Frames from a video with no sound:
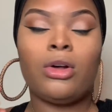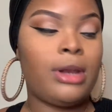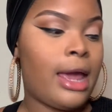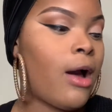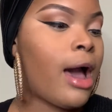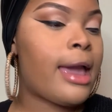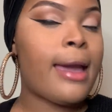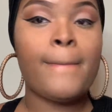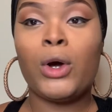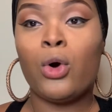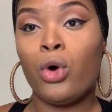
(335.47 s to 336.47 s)
now I
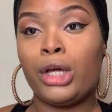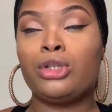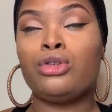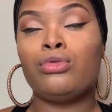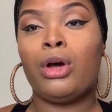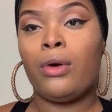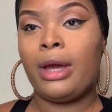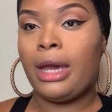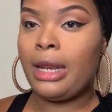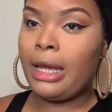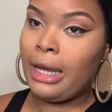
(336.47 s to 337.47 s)
am going to go
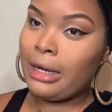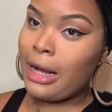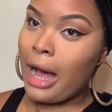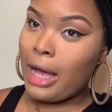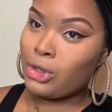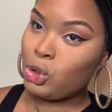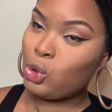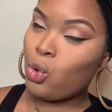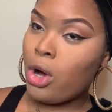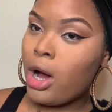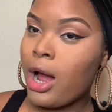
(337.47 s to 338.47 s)
ahead and
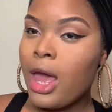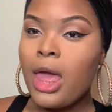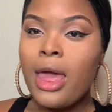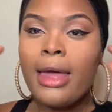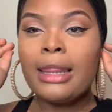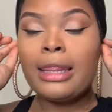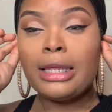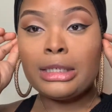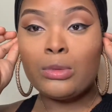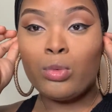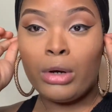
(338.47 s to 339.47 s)
contour
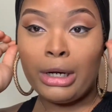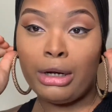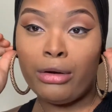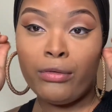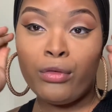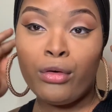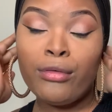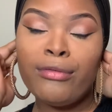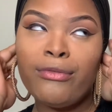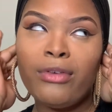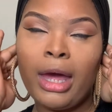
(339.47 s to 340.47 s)
this wonderful
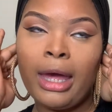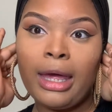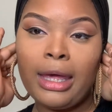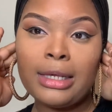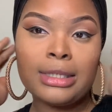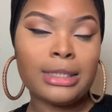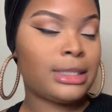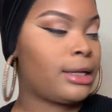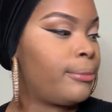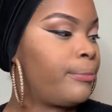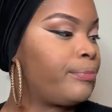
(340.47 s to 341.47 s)
face.
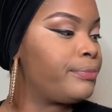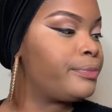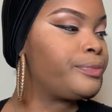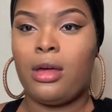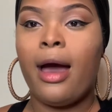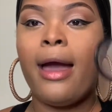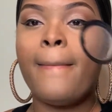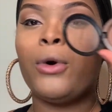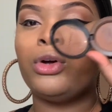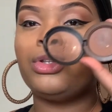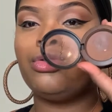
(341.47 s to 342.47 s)
I am
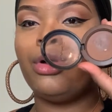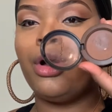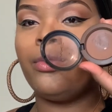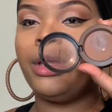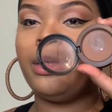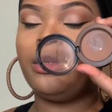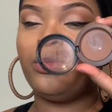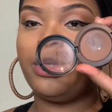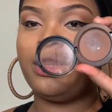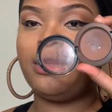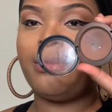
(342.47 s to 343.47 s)
going to go in
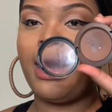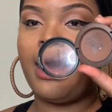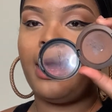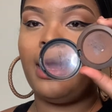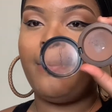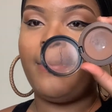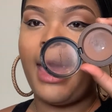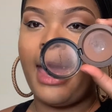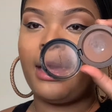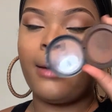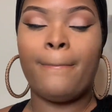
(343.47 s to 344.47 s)
with my
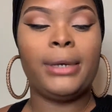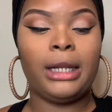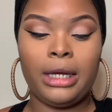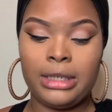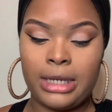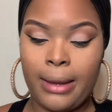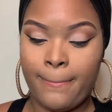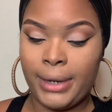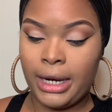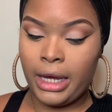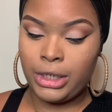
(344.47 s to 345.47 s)
MAC Blunt
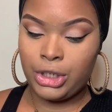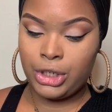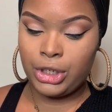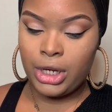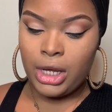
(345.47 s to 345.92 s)
Blush.